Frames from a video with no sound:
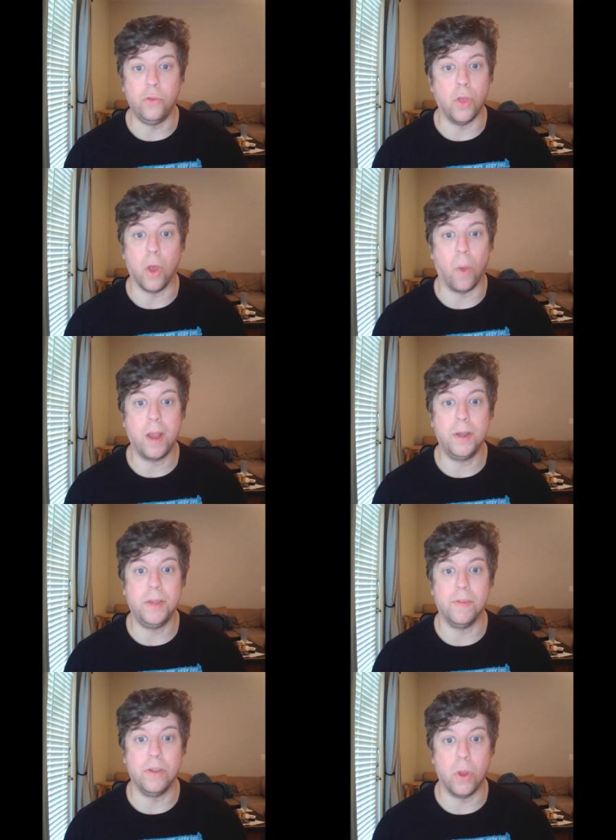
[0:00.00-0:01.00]
Yo, I didn't
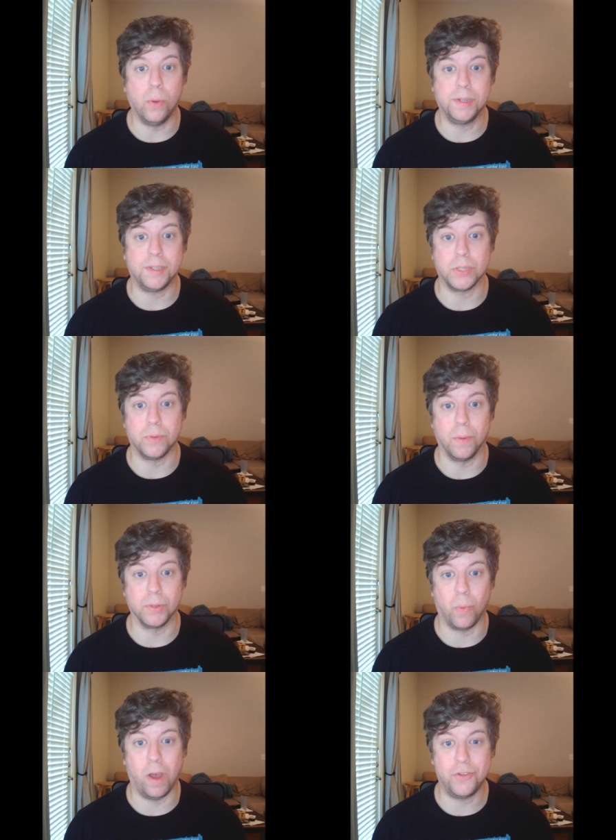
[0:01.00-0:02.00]
even notice this when I
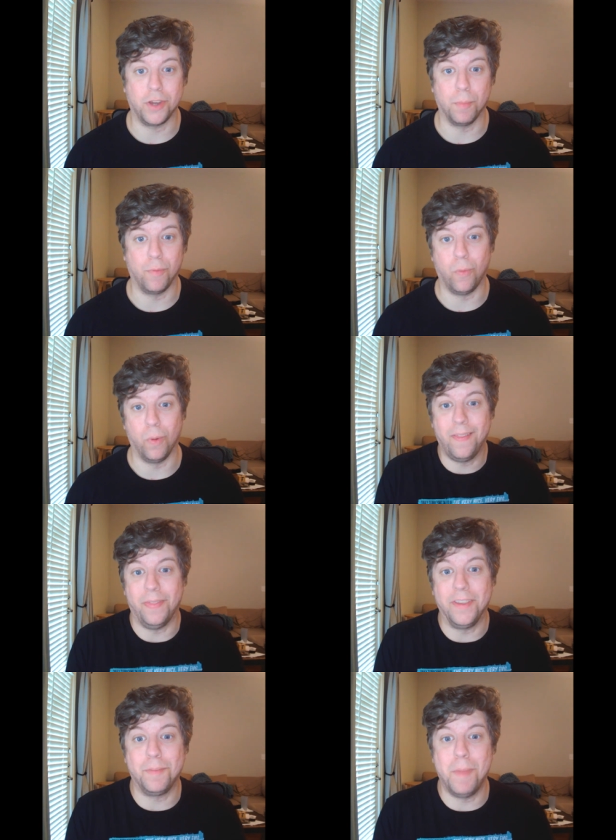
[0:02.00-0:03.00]
was watching it before.
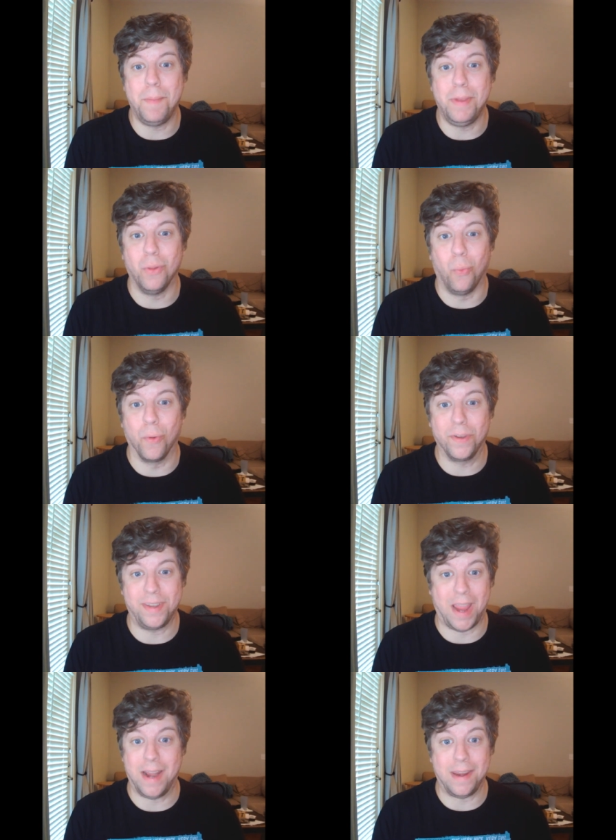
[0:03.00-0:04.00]
This may be the
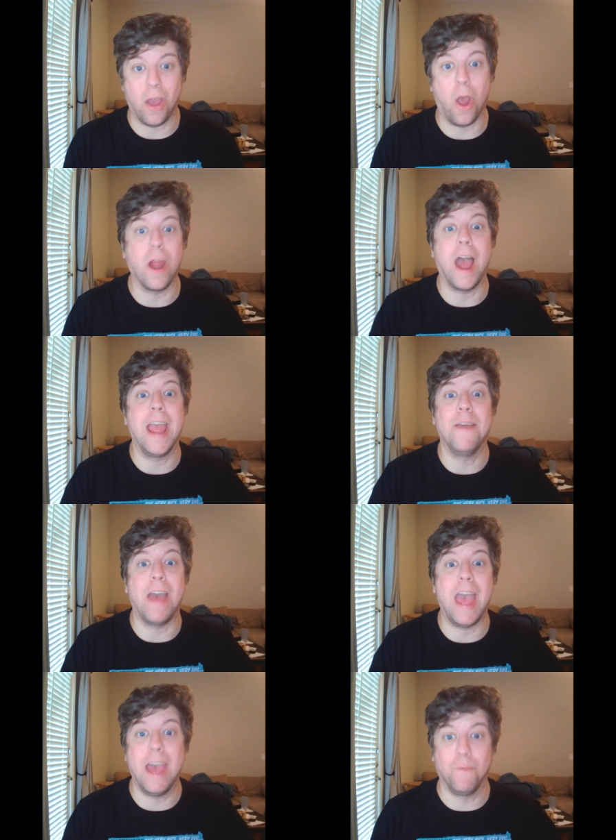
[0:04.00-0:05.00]
worst ADR I have
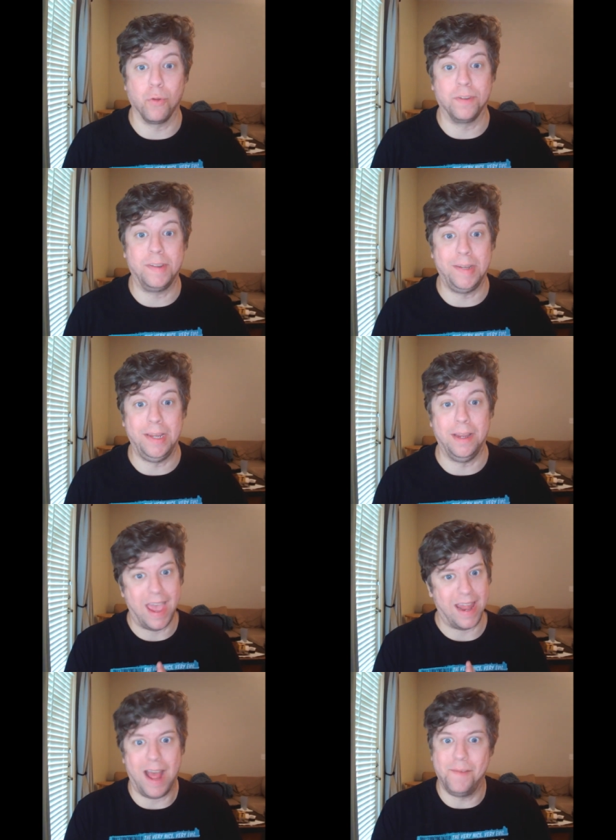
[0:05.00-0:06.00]
ever seen.
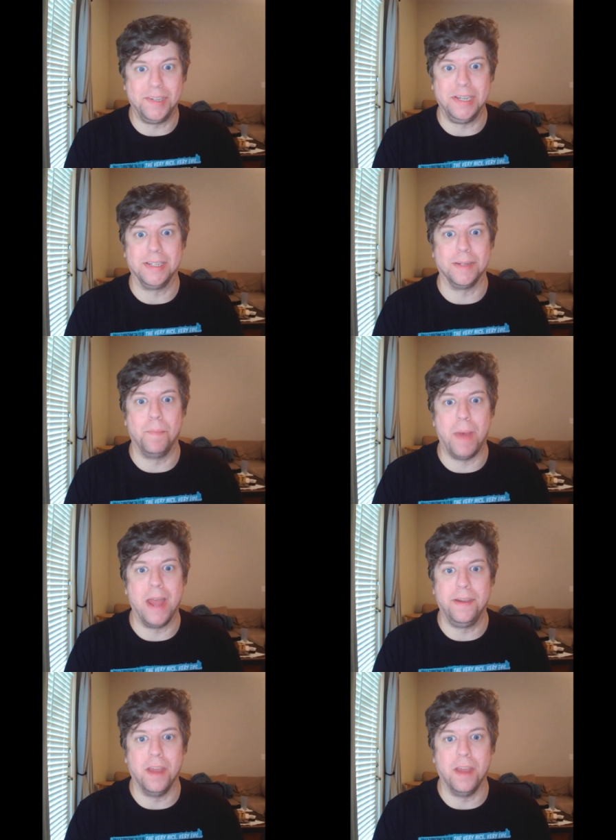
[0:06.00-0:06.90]
I've seen some bad